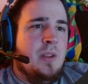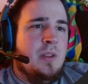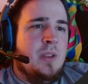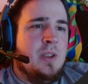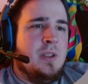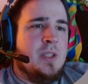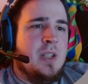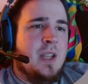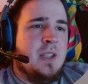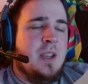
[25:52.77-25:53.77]
this,
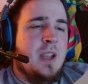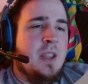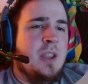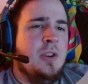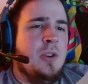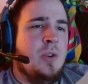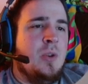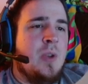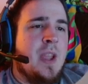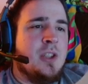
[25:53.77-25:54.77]
select it, and then do
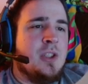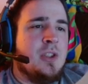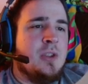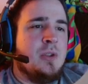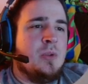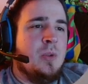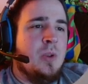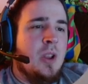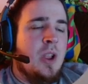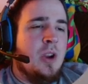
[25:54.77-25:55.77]
extrude
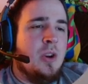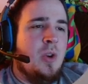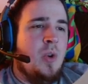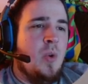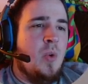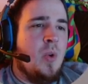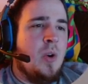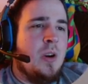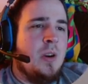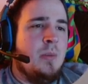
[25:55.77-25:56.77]
along
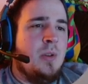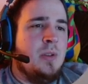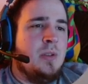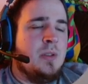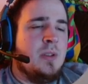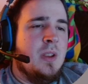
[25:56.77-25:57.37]
normals.